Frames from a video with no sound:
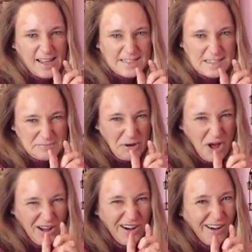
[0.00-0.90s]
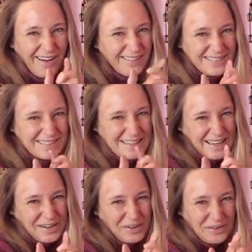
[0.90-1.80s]
a small haul.
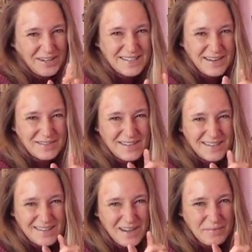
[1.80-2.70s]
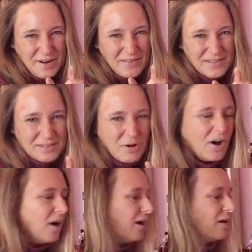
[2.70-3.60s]
I know, I said I was on a diet, but I have a
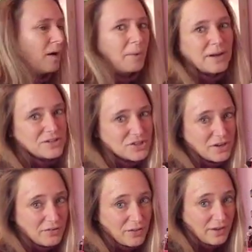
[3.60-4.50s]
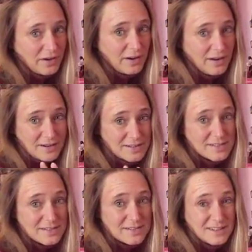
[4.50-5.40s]
small haul. I'm not going to show you everything I got
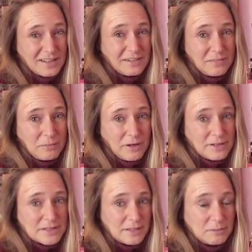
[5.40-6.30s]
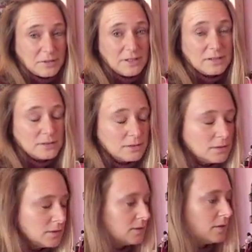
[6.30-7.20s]
because it's kind of embarrassing, but
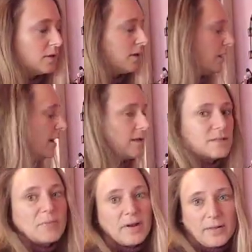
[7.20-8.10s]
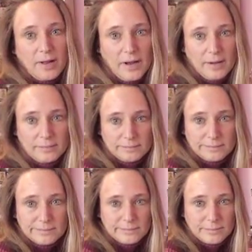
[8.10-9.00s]
I didn't spend a lot,
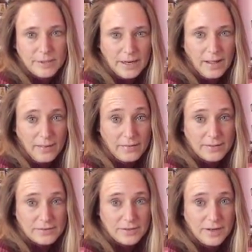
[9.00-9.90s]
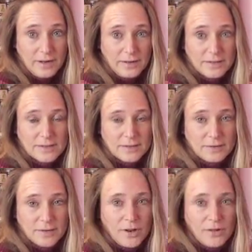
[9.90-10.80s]
but I got a lot of things for a dollar, so,
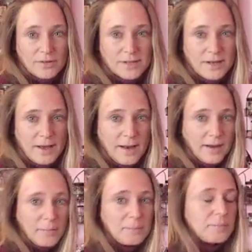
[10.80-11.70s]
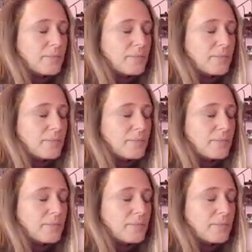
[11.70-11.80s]
you know, those tend to add up.